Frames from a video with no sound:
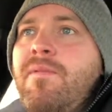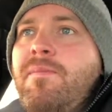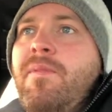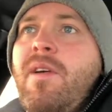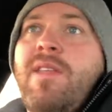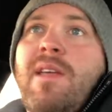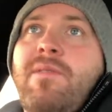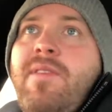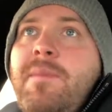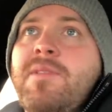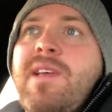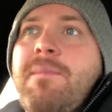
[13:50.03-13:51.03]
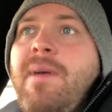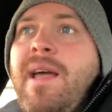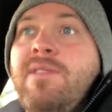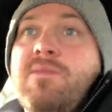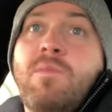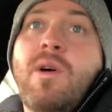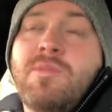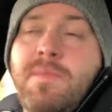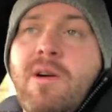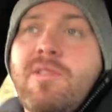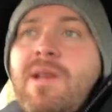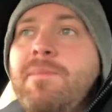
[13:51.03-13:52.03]
I think Famous Campaigns was
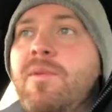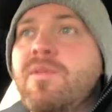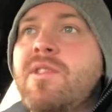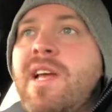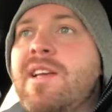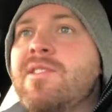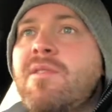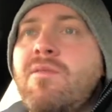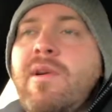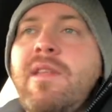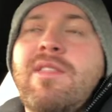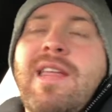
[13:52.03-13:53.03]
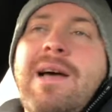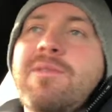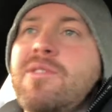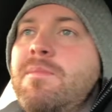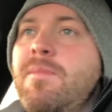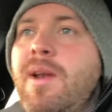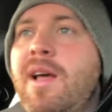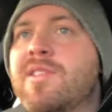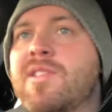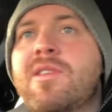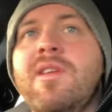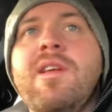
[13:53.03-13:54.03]
PR Examples, has 3,000
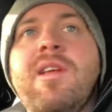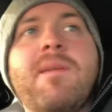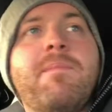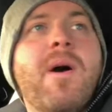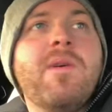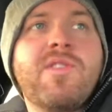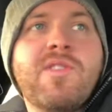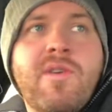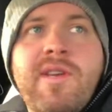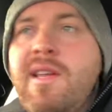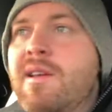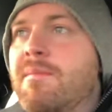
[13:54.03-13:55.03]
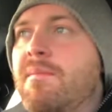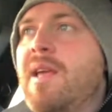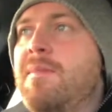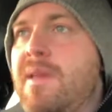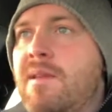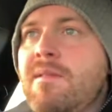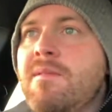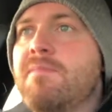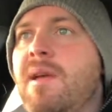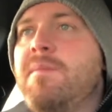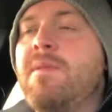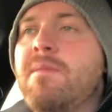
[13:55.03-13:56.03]
plus posts on it, maybe
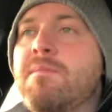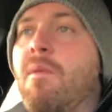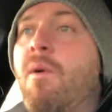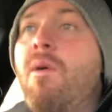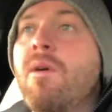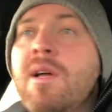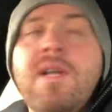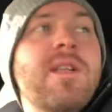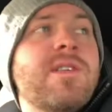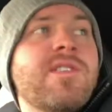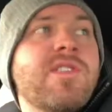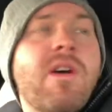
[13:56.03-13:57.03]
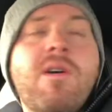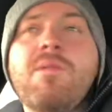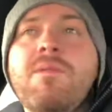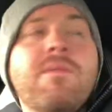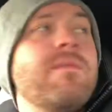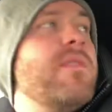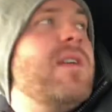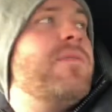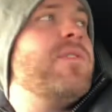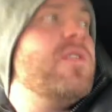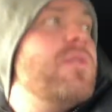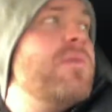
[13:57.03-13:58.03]
more. So if
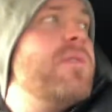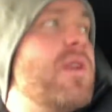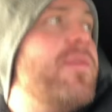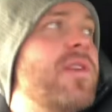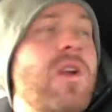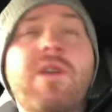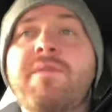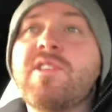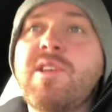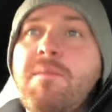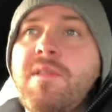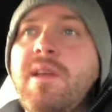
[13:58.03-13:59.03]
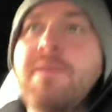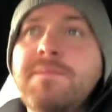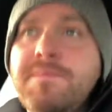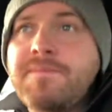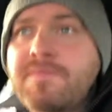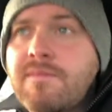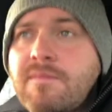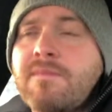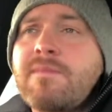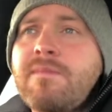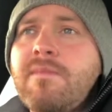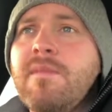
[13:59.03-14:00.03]
you're looking for something,
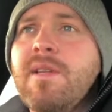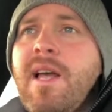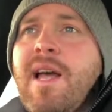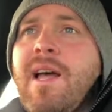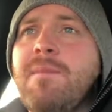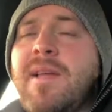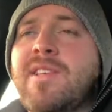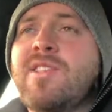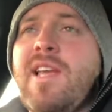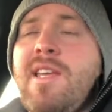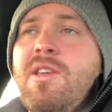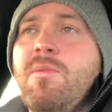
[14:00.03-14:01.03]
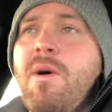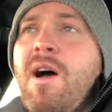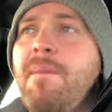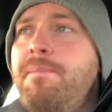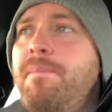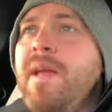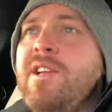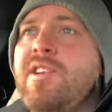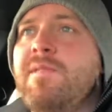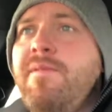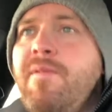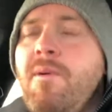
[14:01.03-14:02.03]
let's say you are
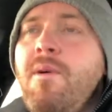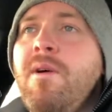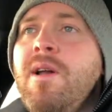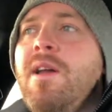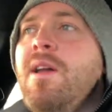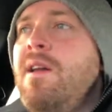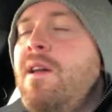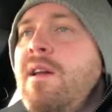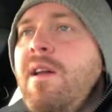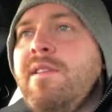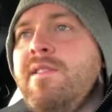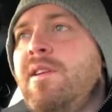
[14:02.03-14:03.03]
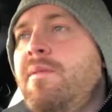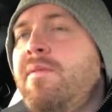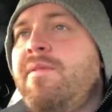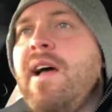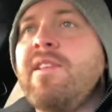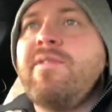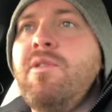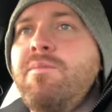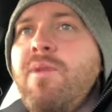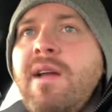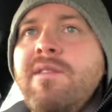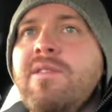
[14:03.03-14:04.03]
pitching for, a fast
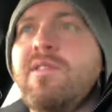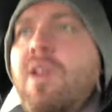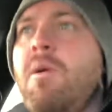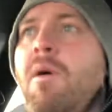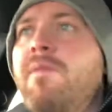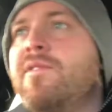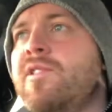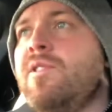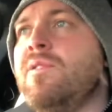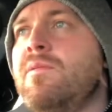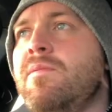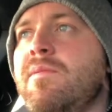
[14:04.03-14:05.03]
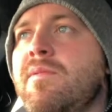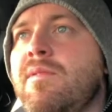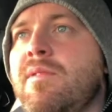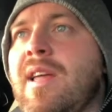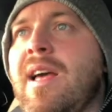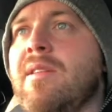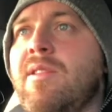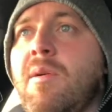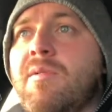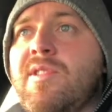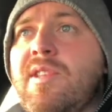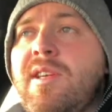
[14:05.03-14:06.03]
brand, go on to that
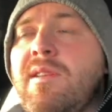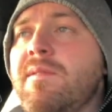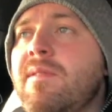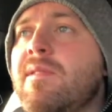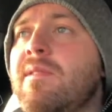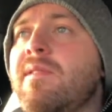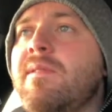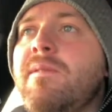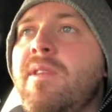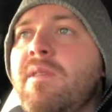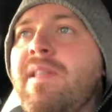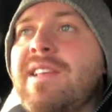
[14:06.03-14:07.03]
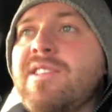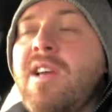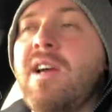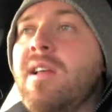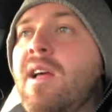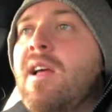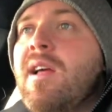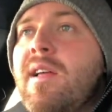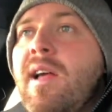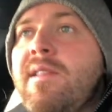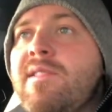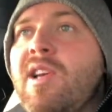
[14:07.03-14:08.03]
that site
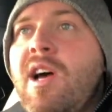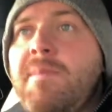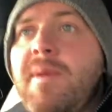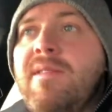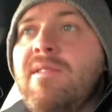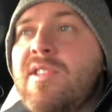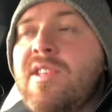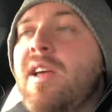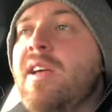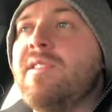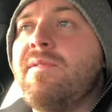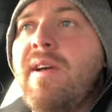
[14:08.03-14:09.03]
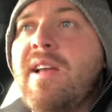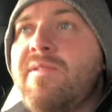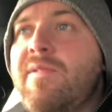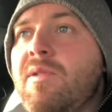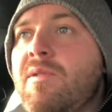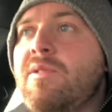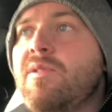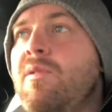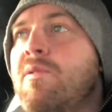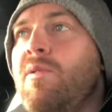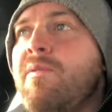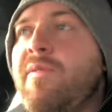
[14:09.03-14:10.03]
and type in the search fast food
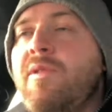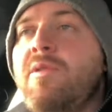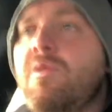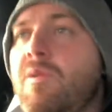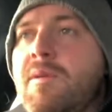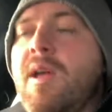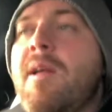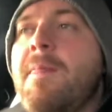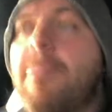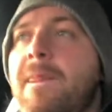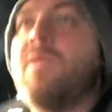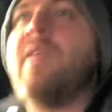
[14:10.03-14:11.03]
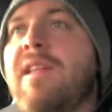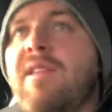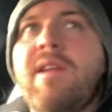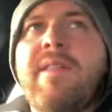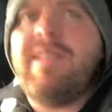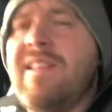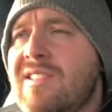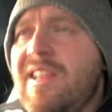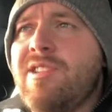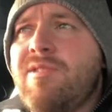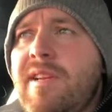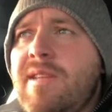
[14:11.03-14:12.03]
or food or anything like that.
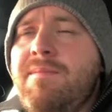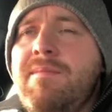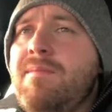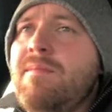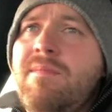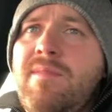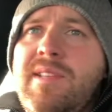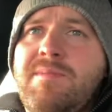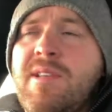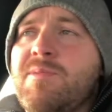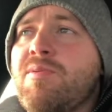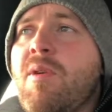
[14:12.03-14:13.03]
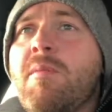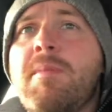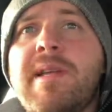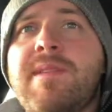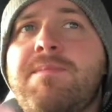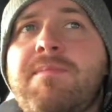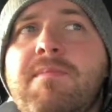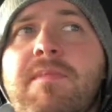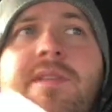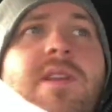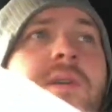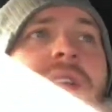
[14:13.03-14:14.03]
There's probably
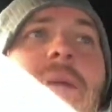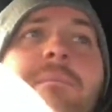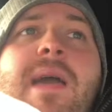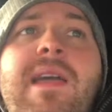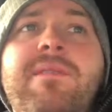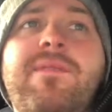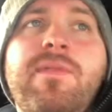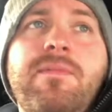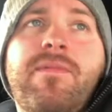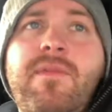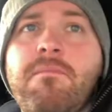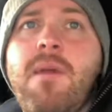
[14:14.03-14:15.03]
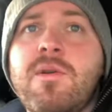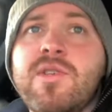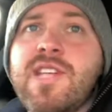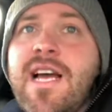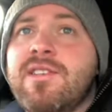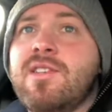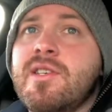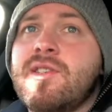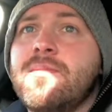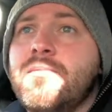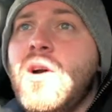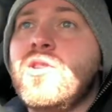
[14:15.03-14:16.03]
a campaign for most sectors,
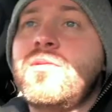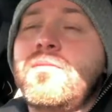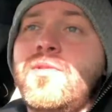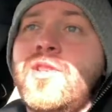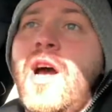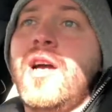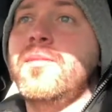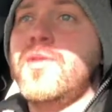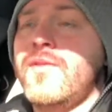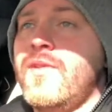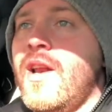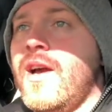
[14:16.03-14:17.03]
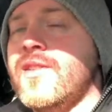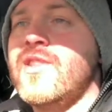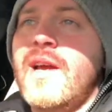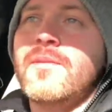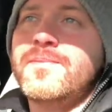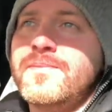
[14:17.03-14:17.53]
most types of clients now